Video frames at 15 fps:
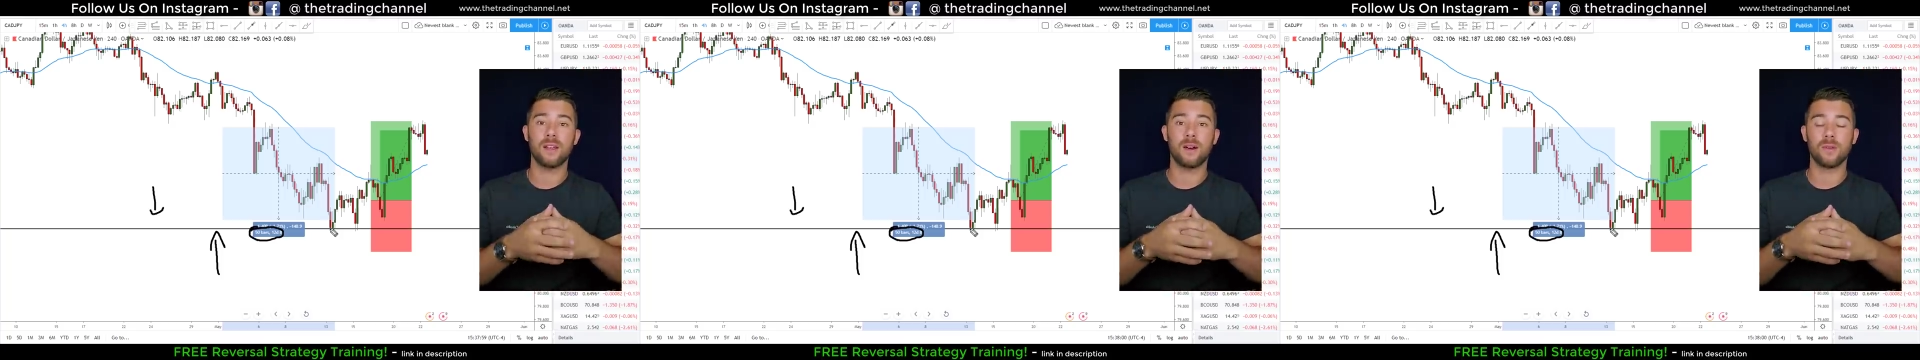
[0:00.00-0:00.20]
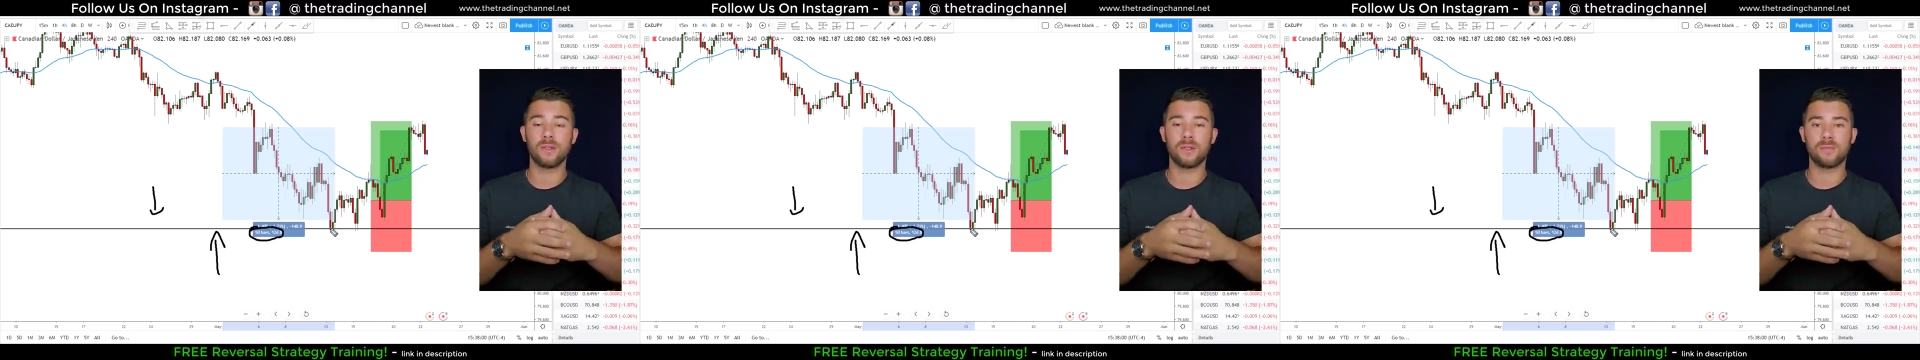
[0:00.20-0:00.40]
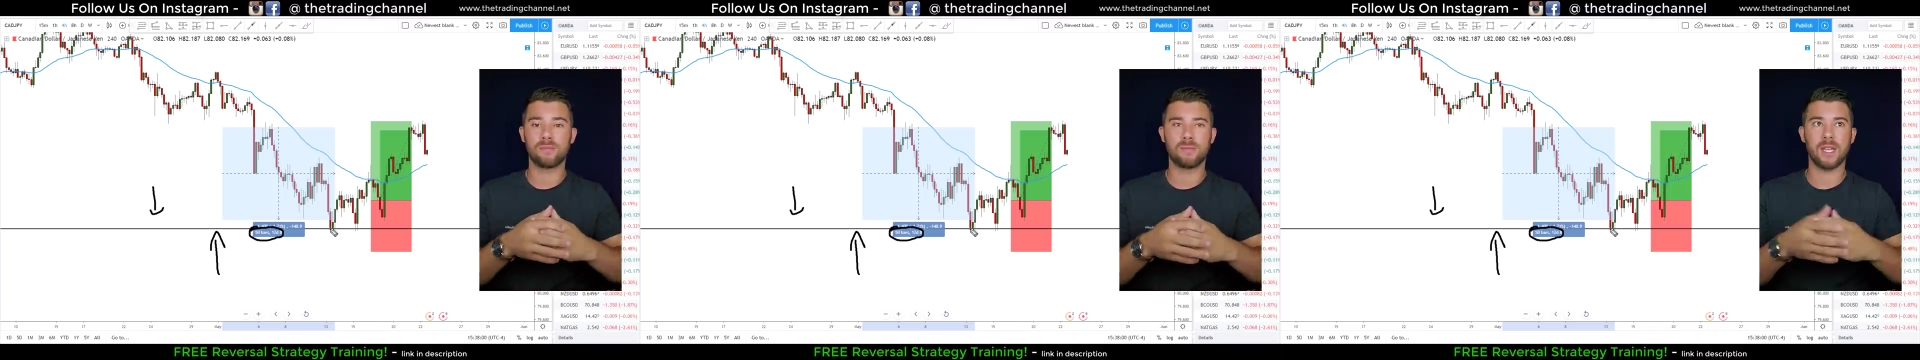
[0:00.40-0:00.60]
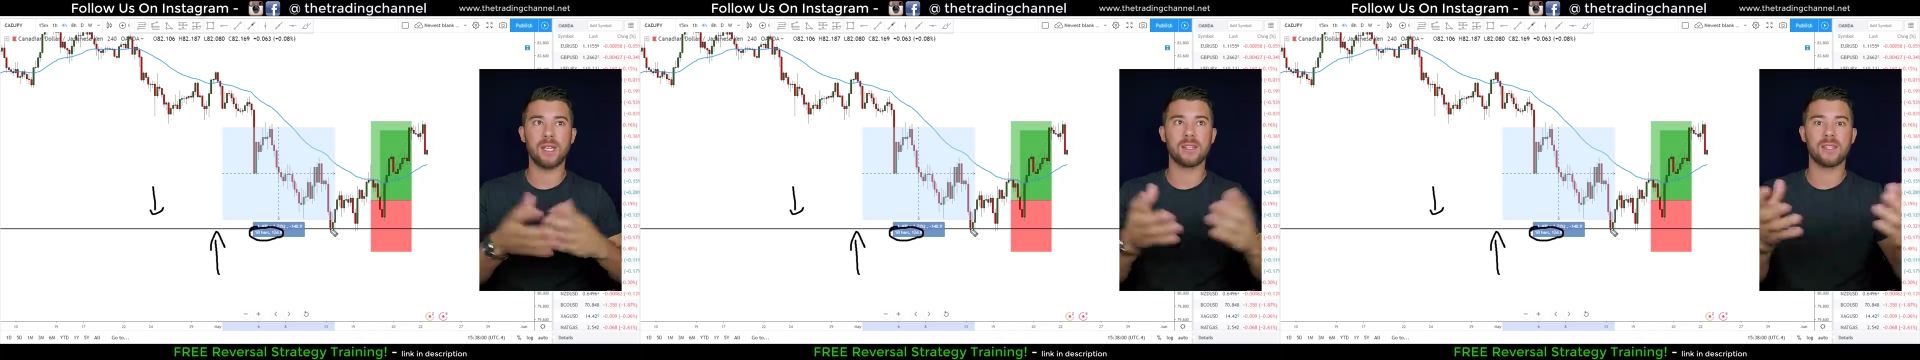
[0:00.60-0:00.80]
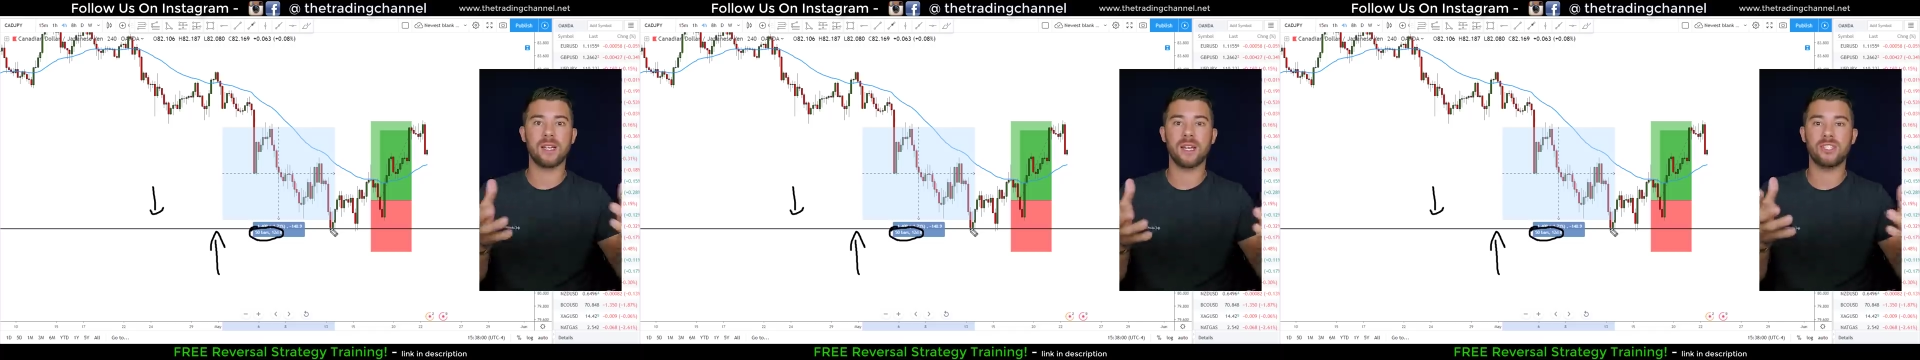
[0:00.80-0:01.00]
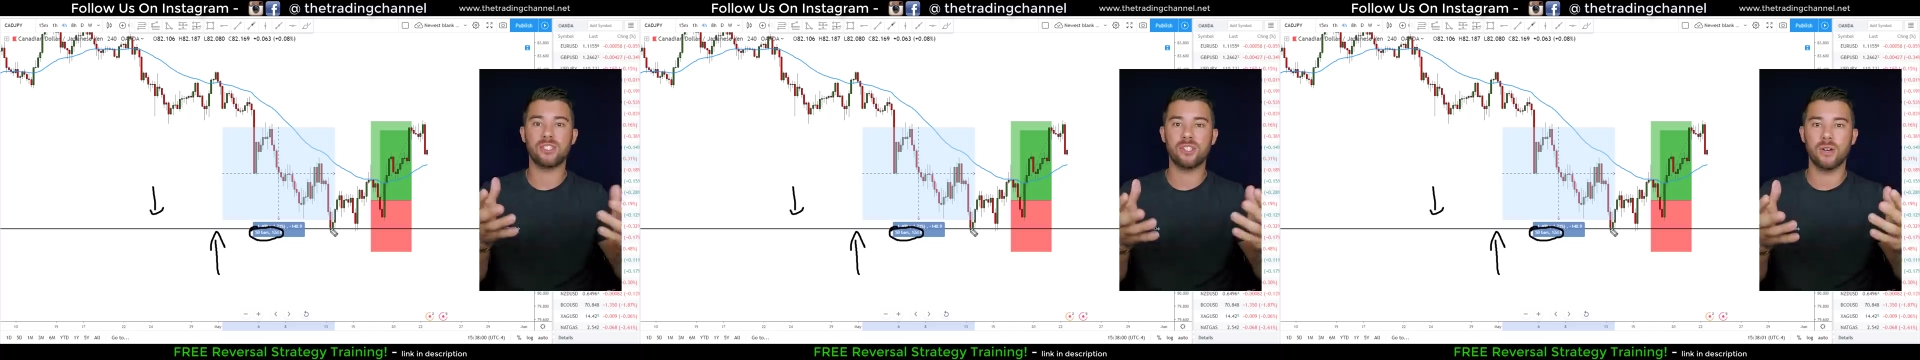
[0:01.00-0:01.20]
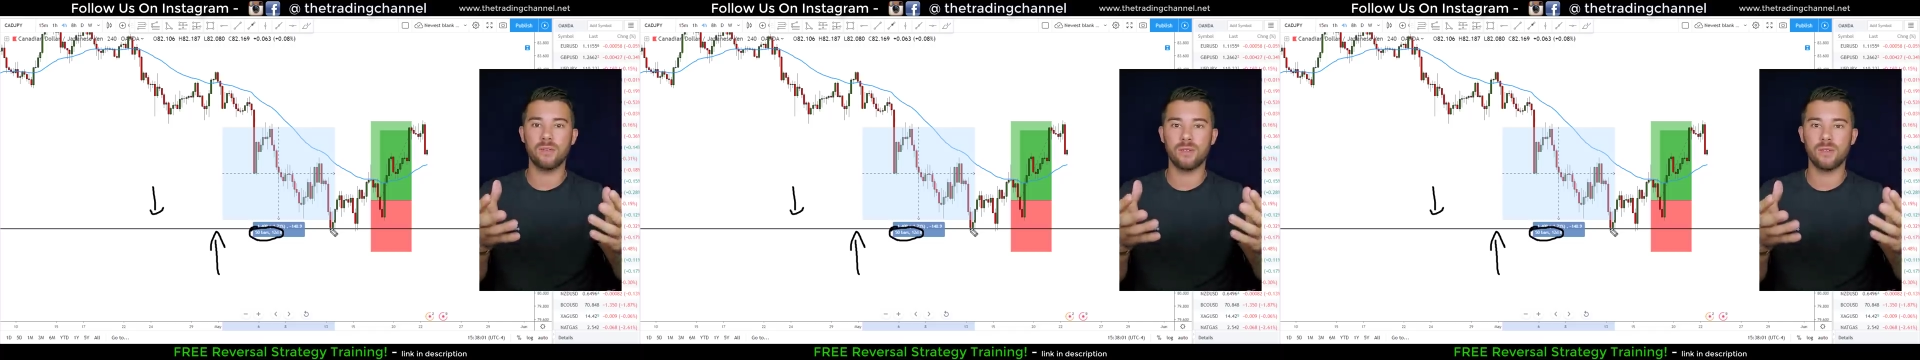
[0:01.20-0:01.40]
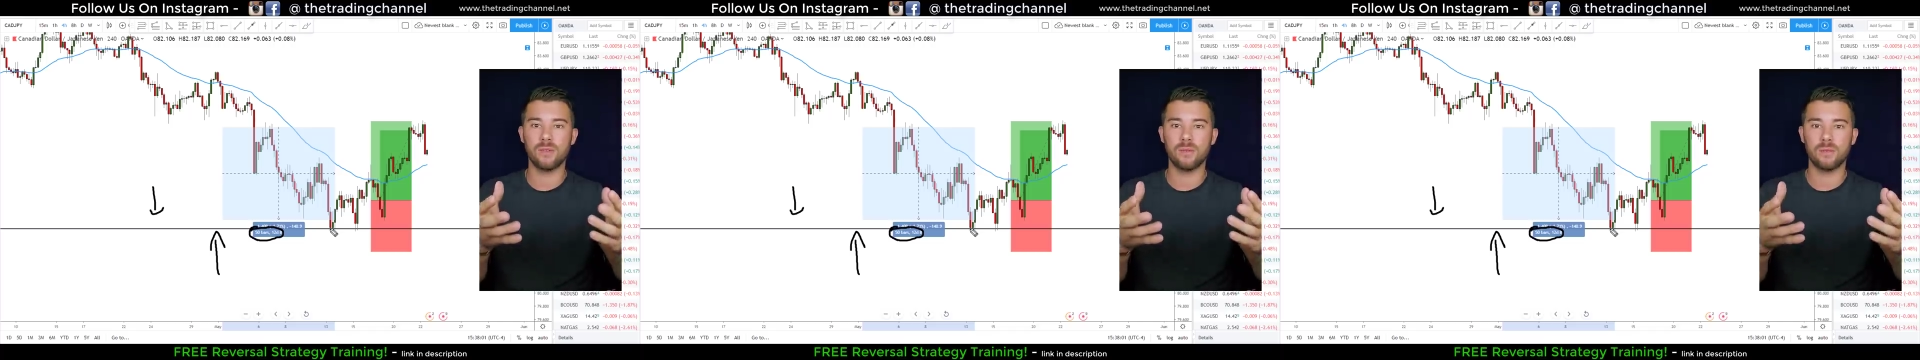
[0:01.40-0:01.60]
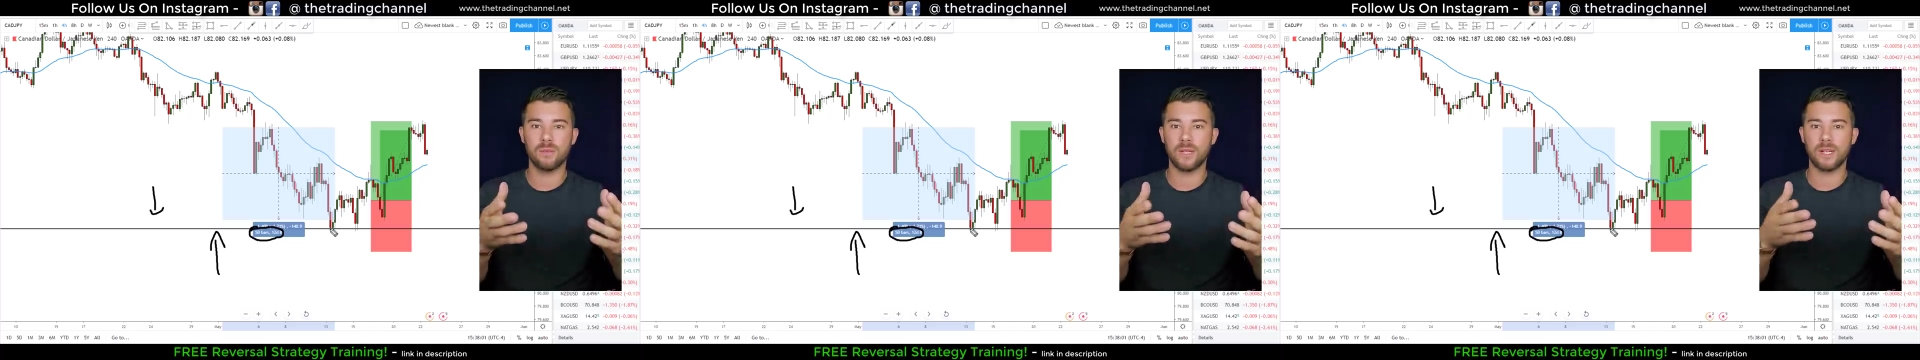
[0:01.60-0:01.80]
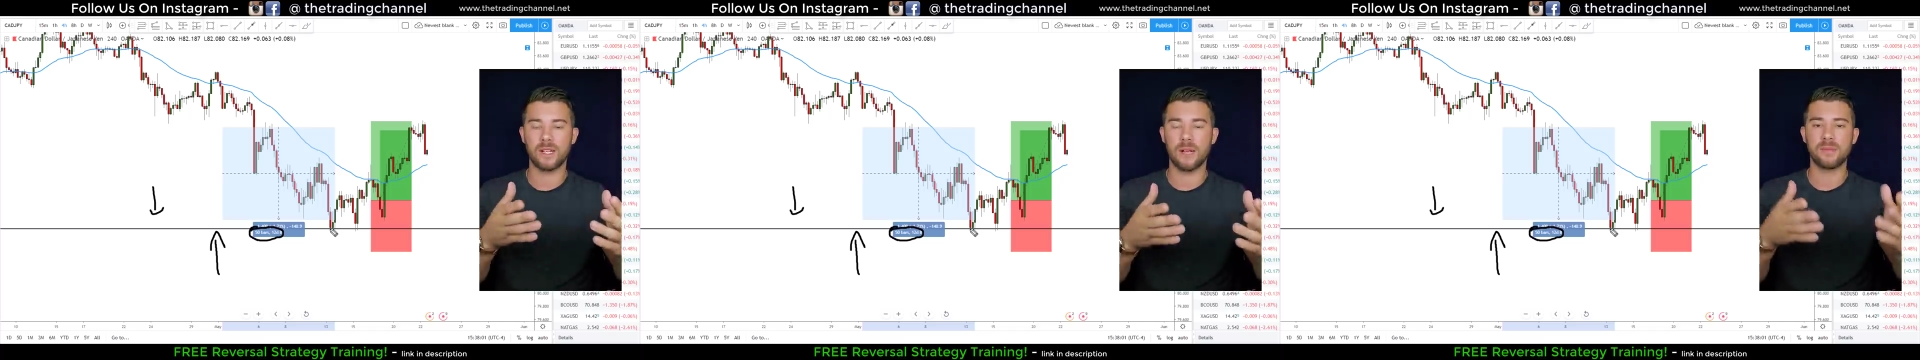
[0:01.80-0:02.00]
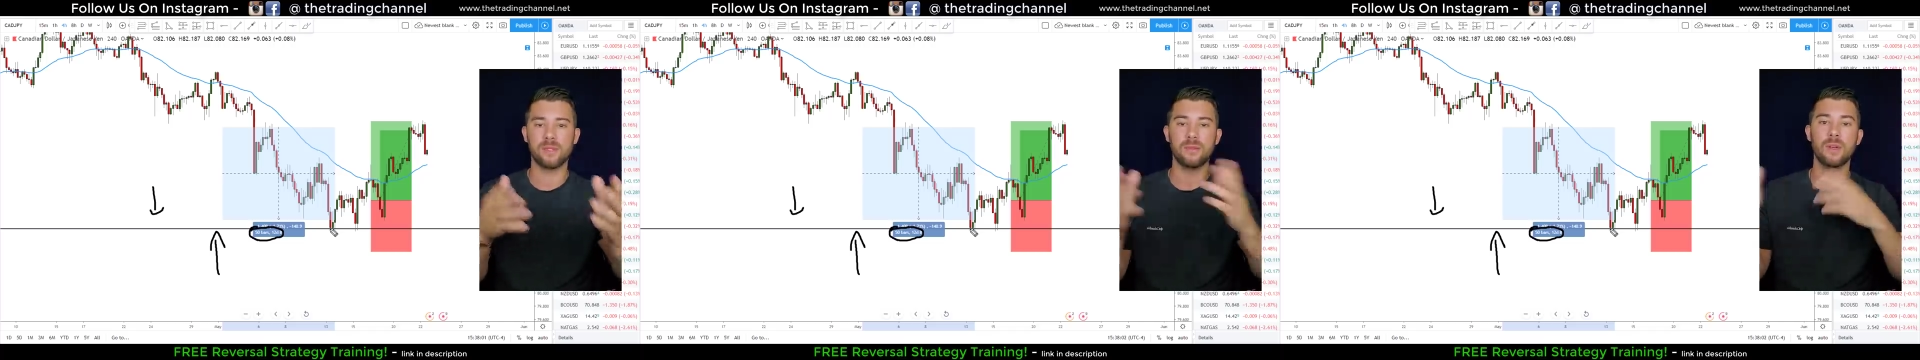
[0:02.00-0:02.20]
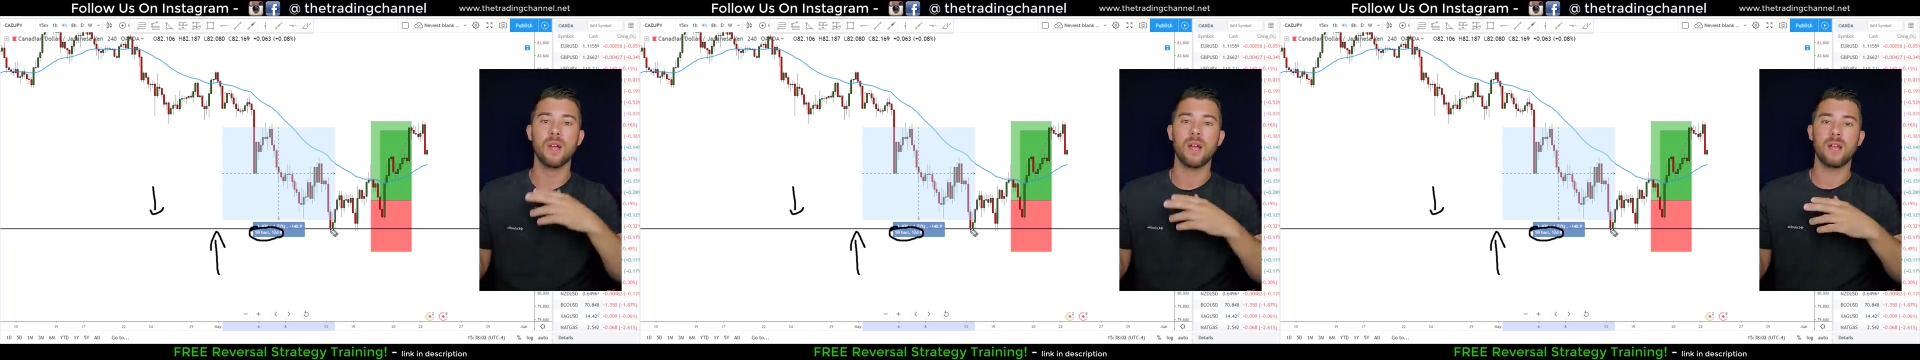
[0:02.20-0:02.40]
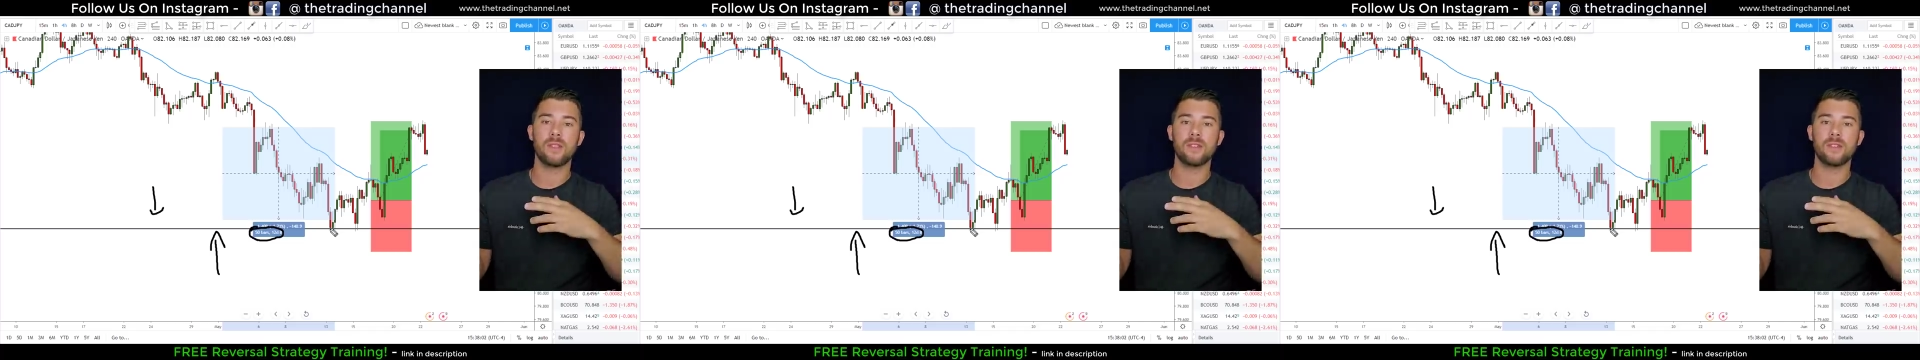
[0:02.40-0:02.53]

all the things that I show you when it comes to